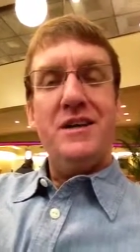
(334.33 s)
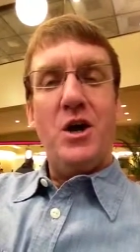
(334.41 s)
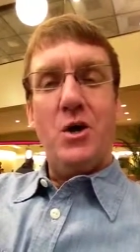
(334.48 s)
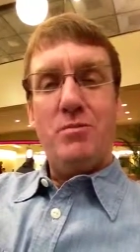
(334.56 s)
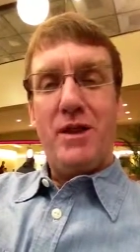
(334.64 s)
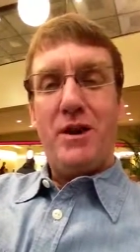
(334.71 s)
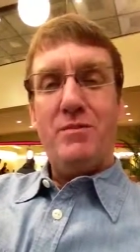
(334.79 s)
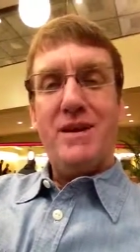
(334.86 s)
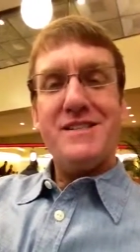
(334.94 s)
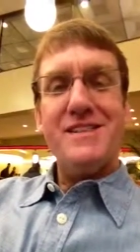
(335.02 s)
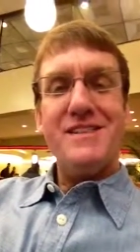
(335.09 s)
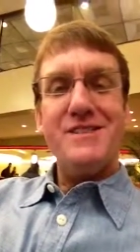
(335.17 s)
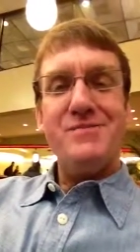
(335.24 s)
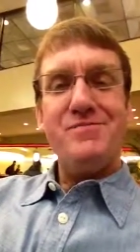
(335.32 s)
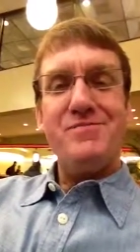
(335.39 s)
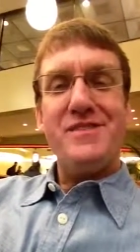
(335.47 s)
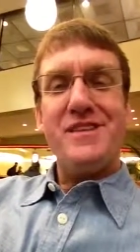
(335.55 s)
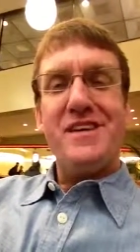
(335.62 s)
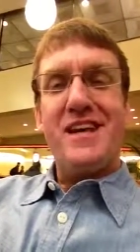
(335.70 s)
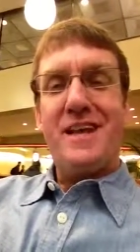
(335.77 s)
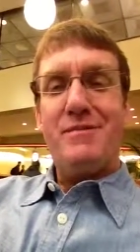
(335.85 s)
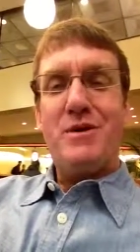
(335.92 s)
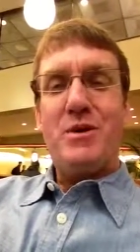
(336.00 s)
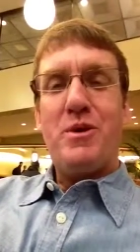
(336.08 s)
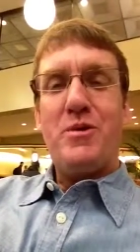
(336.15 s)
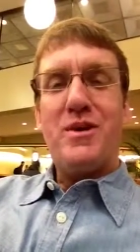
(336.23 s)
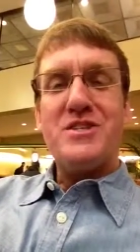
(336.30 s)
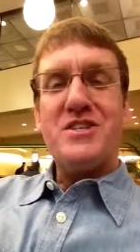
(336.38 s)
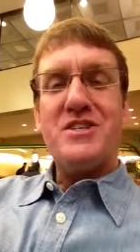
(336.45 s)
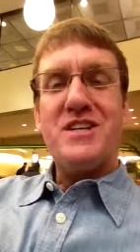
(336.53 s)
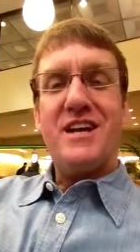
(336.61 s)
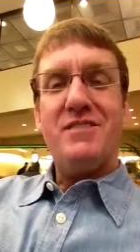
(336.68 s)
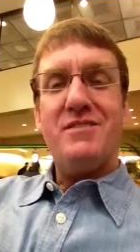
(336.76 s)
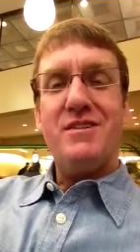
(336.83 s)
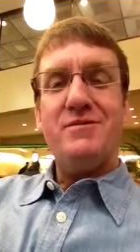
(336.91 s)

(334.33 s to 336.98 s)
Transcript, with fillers: Hope that all makes sense. Let me know what questions you have.